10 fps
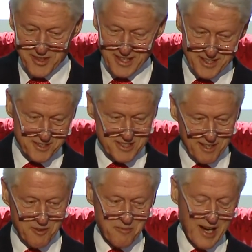could do
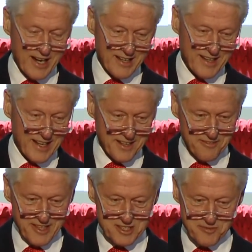something about it, and they
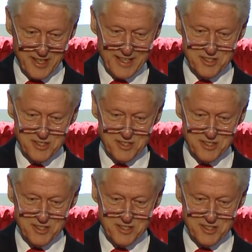convinced me.